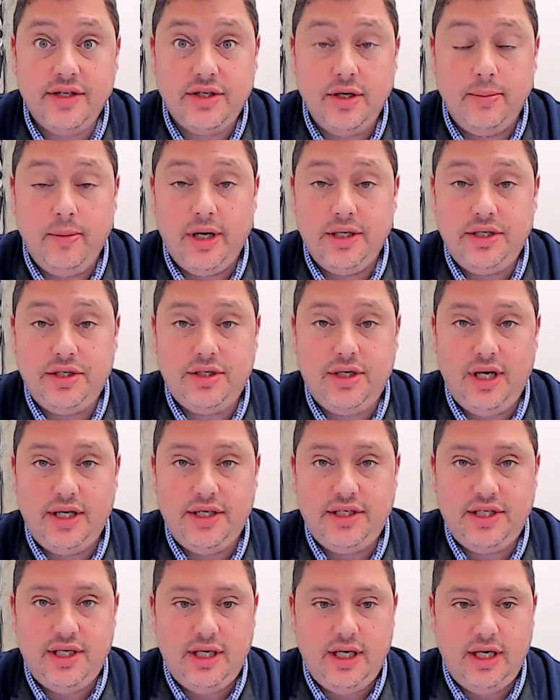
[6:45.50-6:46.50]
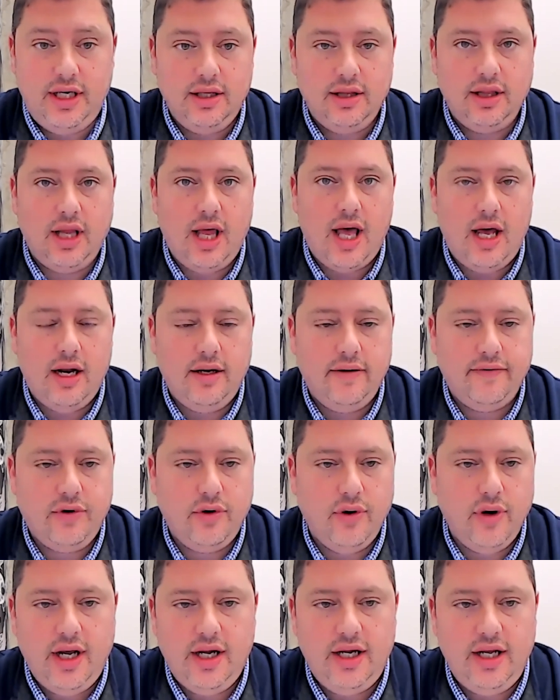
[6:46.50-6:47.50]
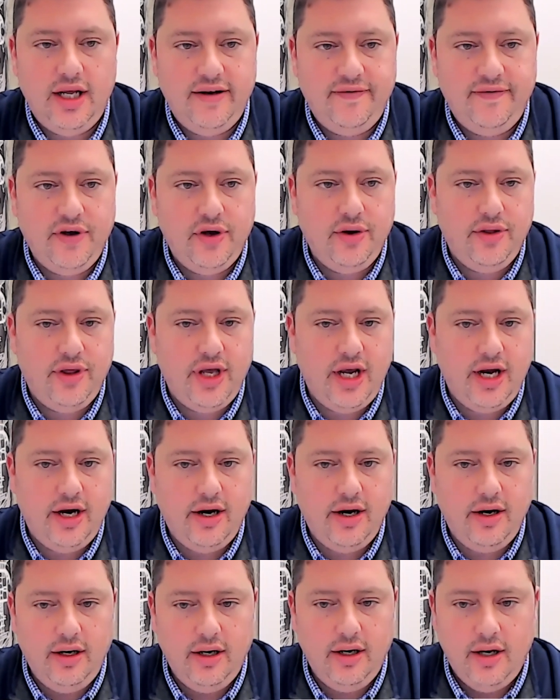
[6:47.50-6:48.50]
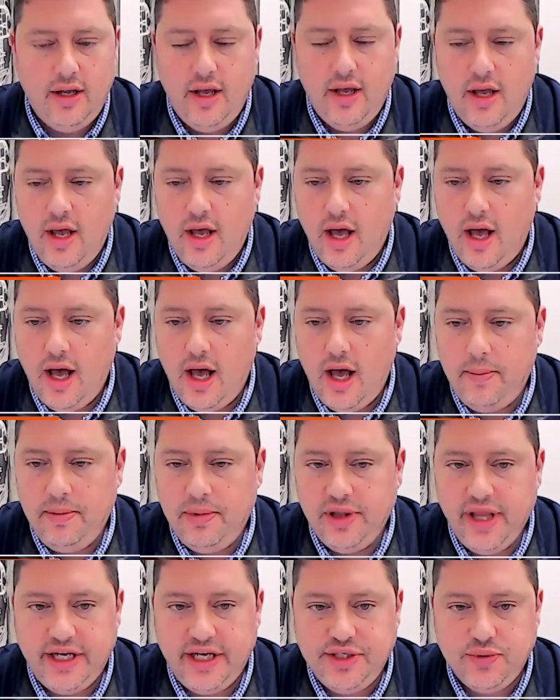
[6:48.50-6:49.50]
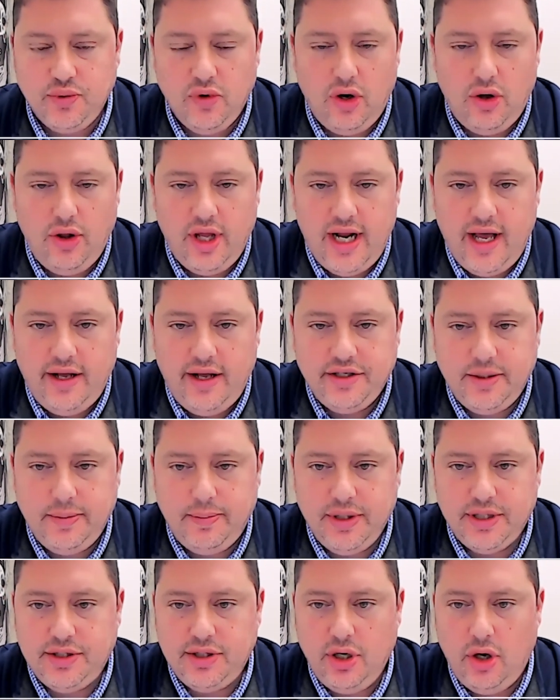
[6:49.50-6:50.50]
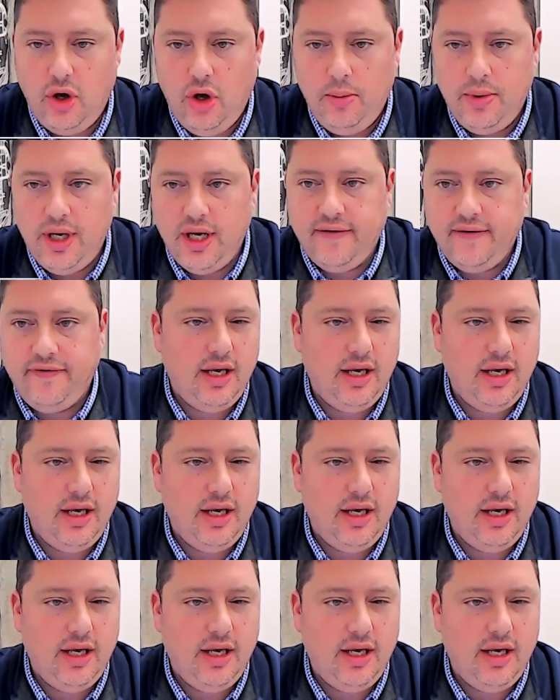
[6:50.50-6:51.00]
so much, JT. A lot of great info there. Let's roll on out to Potomac,